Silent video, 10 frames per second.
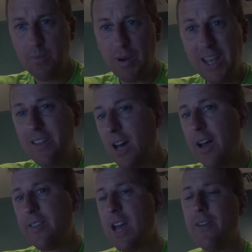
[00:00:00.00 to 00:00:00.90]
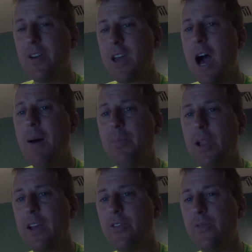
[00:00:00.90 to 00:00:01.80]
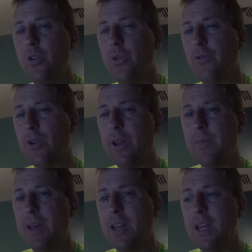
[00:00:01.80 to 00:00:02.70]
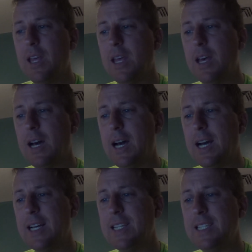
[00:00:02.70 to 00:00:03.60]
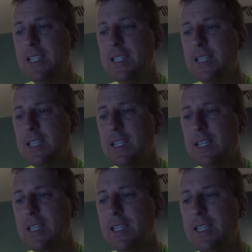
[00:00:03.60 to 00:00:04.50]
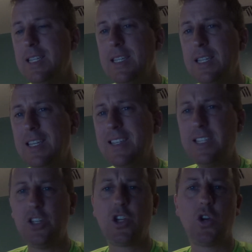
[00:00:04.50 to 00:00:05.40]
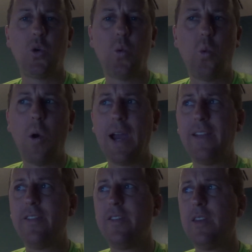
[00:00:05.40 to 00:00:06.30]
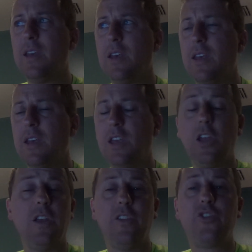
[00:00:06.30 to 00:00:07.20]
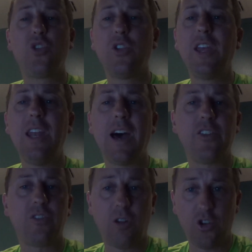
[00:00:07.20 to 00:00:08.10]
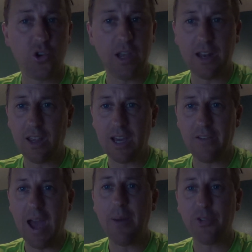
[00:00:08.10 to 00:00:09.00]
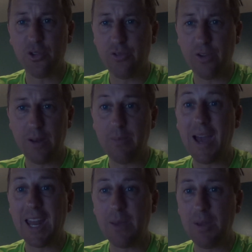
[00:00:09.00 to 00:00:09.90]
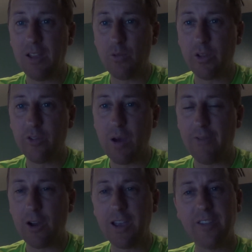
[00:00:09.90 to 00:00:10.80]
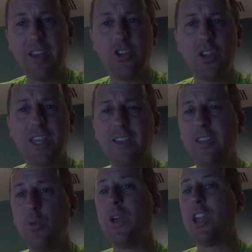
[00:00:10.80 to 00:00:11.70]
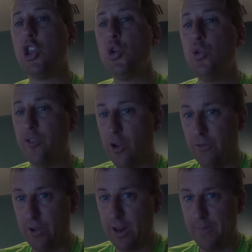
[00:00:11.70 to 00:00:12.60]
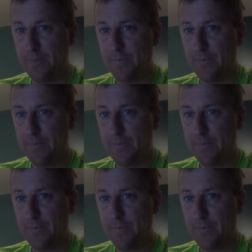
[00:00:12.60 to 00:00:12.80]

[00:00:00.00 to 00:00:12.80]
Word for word: But he does have a complex view of freedom that uh, not quite. It's certainly not a Sartrean kind of absolute freedom by any means whatsoever. He essentially thinks that we can lose our freedom.